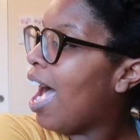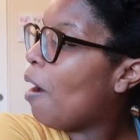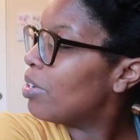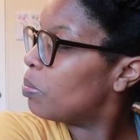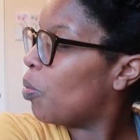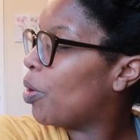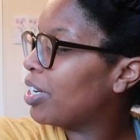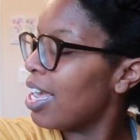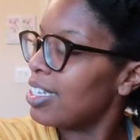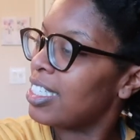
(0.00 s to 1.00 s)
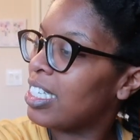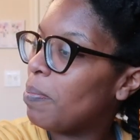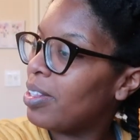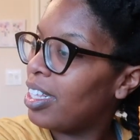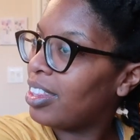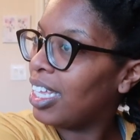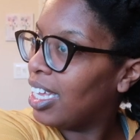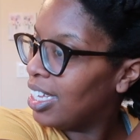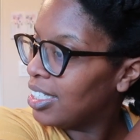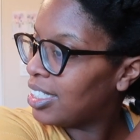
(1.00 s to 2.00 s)
I was pointing out some of the
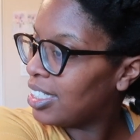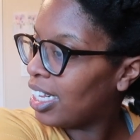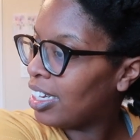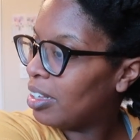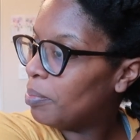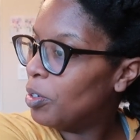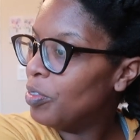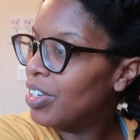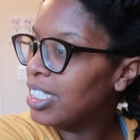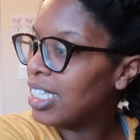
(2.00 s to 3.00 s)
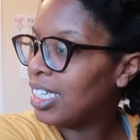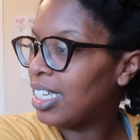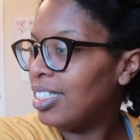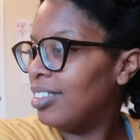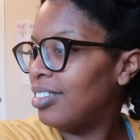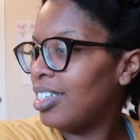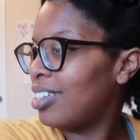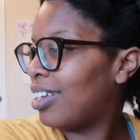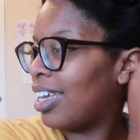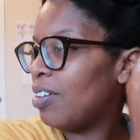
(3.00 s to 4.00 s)
things in the movies and he
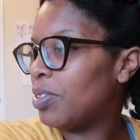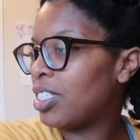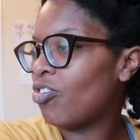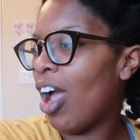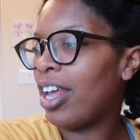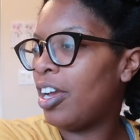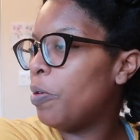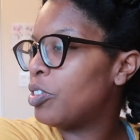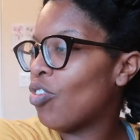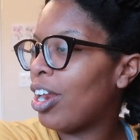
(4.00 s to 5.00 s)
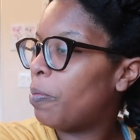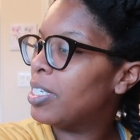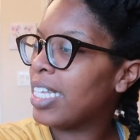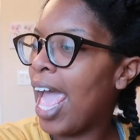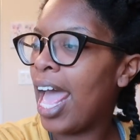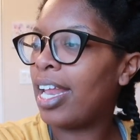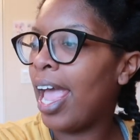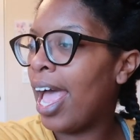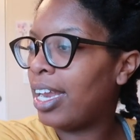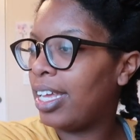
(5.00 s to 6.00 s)
he was right it was right up his
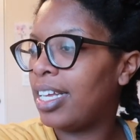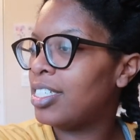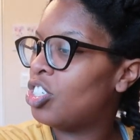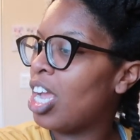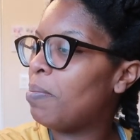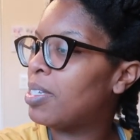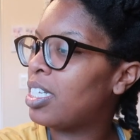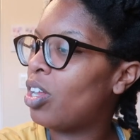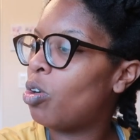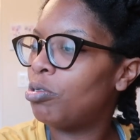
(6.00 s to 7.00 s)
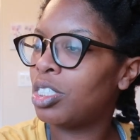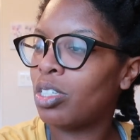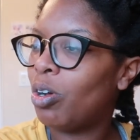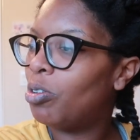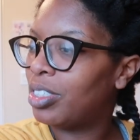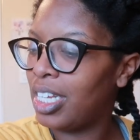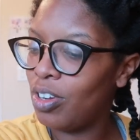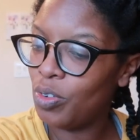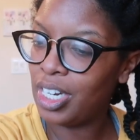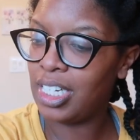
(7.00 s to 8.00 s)
alley because JB's an old soul and
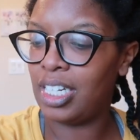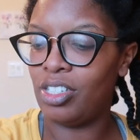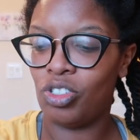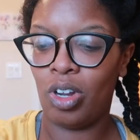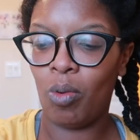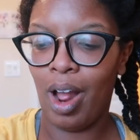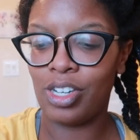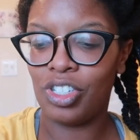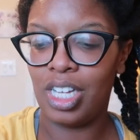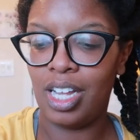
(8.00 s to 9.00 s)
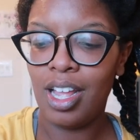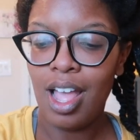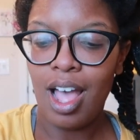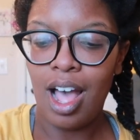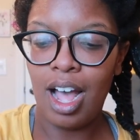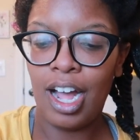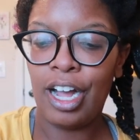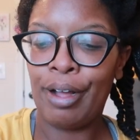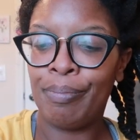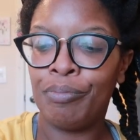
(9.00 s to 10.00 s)
he really did enjoy watching it.
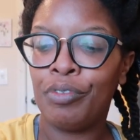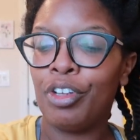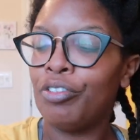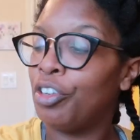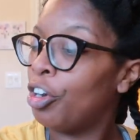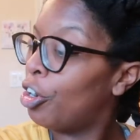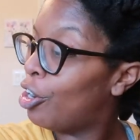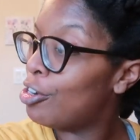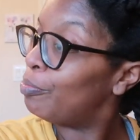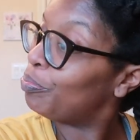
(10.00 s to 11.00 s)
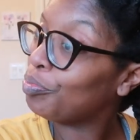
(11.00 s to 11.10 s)
Um, girl,